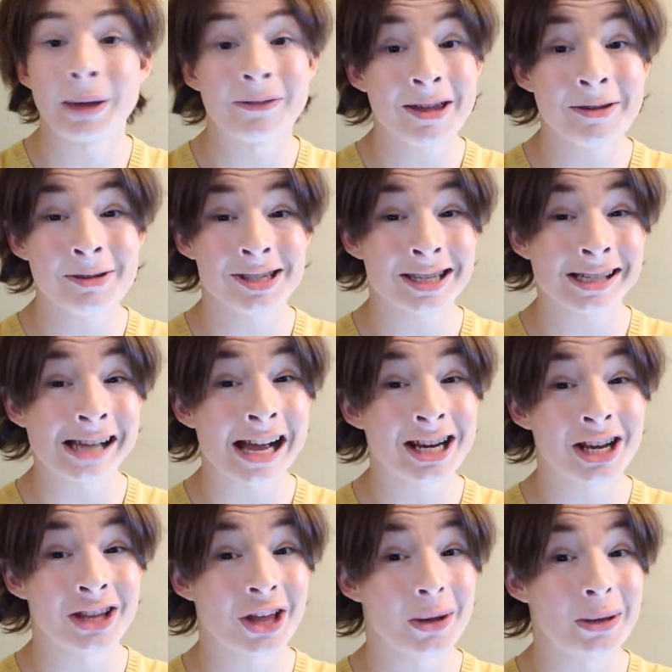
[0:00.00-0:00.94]
favourite
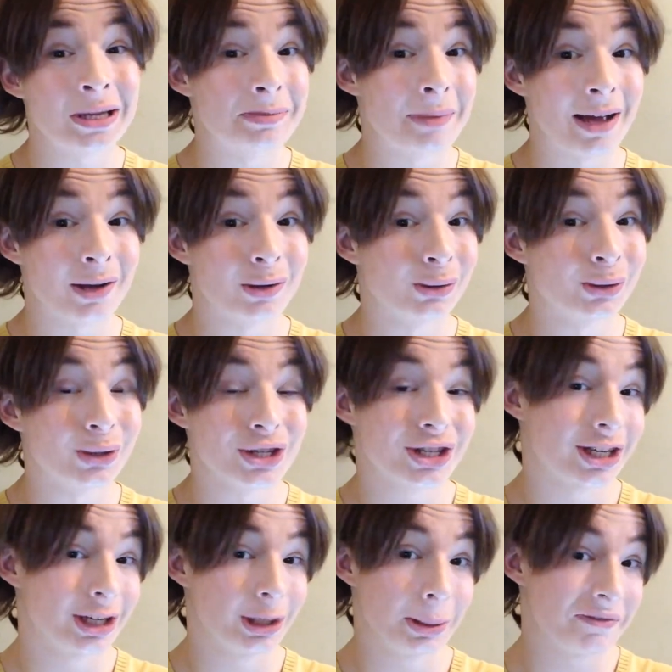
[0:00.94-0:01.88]
designer though is Michael Kors
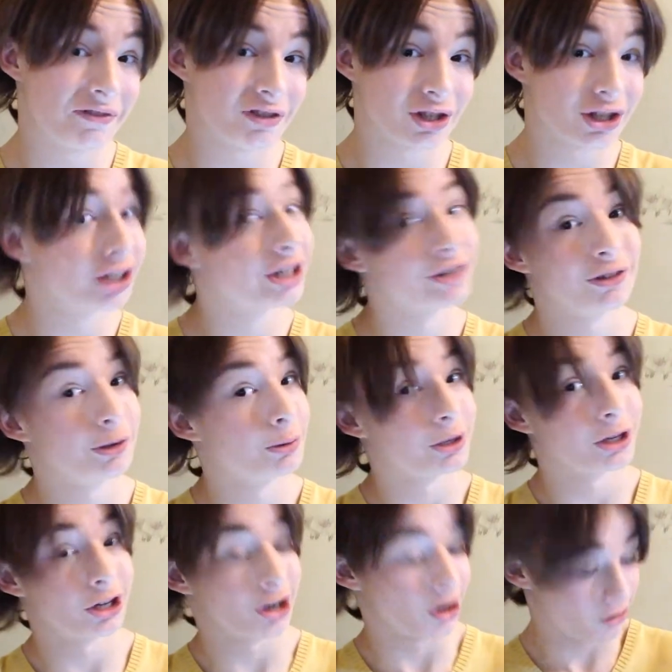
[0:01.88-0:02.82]
and Louis Vuitton, if you
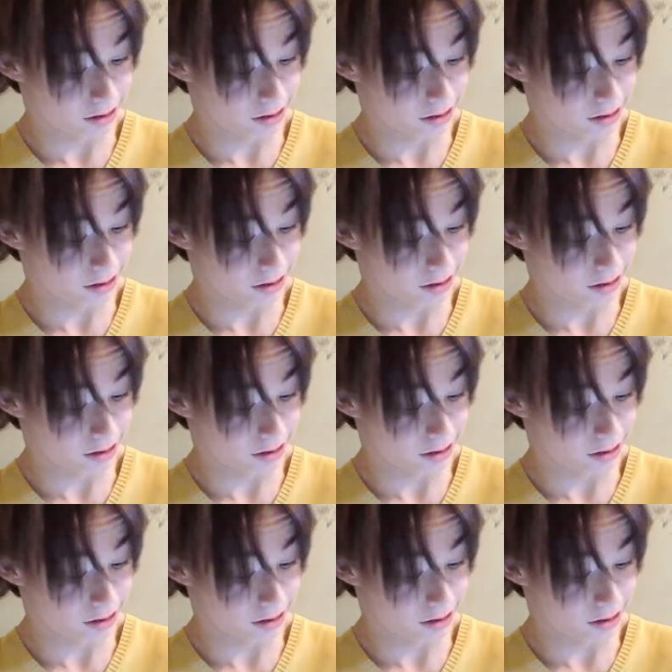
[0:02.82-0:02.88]
want to know